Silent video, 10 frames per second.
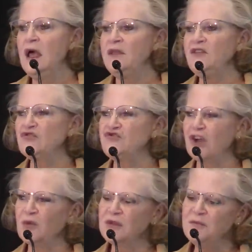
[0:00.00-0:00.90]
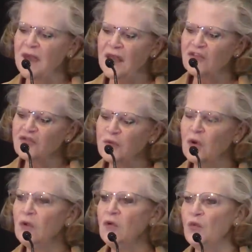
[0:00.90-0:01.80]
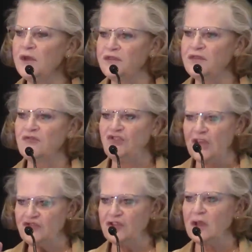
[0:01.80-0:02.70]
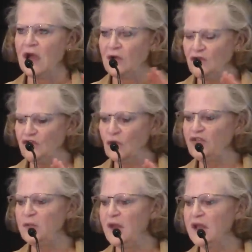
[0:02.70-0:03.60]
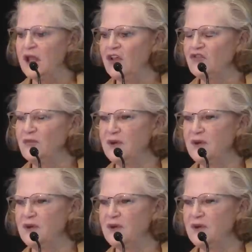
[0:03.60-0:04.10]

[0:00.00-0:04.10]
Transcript: These are generally manageable with changing how you dose the medication,